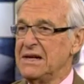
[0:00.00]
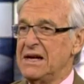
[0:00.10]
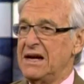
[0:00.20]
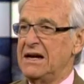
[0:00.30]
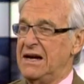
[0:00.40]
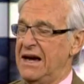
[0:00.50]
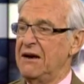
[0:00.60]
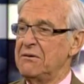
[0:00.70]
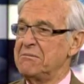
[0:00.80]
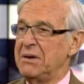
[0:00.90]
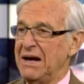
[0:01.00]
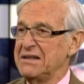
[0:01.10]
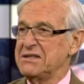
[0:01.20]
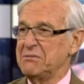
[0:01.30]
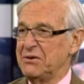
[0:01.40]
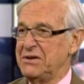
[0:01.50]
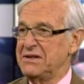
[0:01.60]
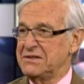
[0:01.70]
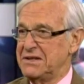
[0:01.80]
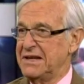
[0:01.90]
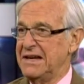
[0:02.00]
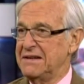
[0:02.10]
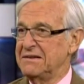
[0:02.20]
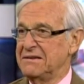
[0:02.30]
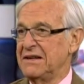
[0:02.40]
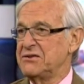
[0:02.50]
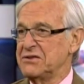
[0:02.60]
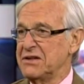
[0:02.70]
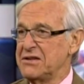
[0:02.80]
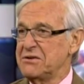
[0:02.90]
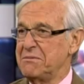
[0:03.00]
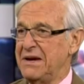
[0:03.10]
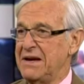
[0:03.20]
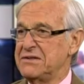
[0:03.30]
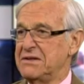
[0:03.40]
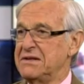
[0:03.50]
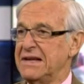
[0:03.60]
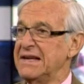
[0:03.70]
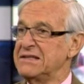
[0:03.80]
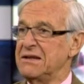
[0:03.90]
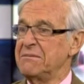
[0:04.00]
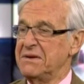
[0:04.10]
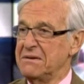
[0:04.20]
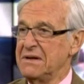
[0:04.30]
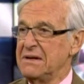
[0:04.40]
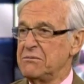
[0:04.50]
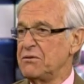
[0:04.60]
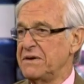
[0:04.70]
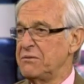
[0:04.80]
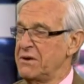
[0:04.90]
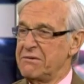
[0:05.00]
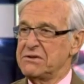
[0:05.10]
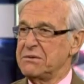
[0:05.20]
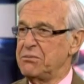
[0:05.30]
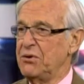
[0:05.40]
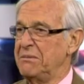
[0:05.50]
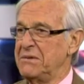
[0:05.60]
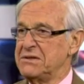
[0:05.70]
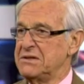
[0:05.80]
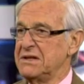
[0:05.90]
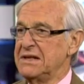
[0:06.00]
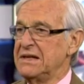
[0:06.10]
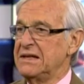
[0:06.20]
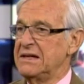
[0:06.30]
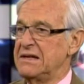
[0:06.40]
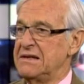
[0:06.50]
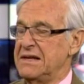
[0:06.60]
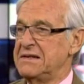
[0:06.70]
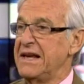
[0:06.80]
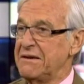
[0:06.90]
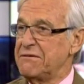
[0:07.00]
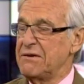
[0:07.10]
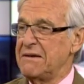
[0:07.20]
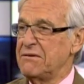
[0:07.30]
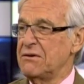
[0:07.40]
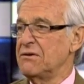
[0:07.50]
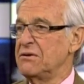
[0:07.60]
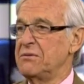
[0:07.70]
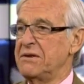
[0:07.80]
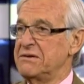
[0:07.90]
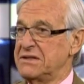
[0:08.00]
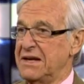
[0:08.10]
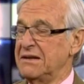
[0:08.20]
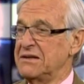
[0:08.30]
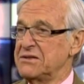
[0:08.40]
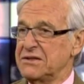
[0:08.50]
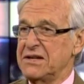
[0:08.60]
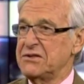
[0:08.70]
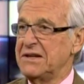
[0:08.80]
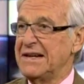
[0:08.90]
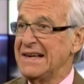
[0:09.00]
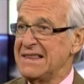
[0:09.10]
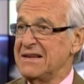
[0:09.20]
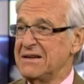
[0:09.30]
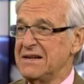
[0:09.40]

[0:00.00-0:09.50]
uh, how impossible it is to get legislation passed and to get something moving, whether it's appointments uh, that take forever or whether it's getting legislation. And I think